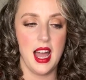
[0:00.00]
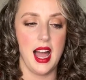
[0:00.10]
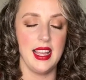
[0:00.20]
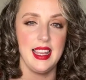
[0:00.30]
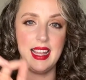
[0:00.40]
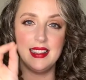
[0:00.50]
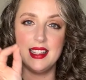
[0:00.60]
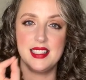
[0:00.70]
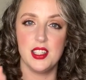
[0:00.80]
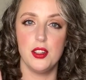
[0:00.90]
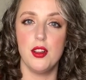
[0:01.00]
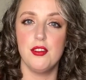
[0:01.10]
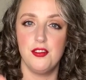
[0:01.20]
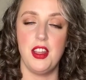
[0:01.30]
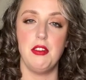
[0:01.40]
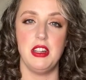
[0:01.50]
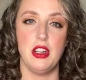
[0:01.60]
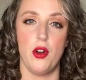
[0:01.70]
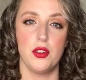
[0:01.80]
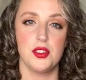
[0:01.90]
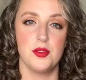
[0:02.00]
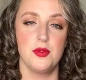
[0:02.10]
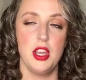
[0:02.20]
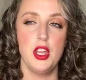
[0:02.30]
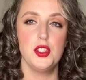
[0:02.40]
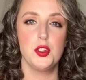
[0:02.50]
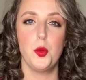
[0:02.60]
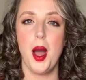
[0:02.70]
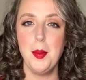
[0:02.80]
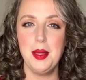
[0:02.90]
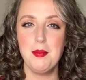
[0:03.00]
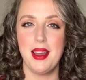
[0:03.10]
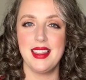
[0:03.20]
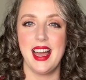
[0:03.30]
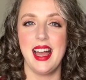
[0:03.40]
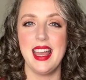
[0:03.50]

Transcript: I get little fairy knots. So what I mean by that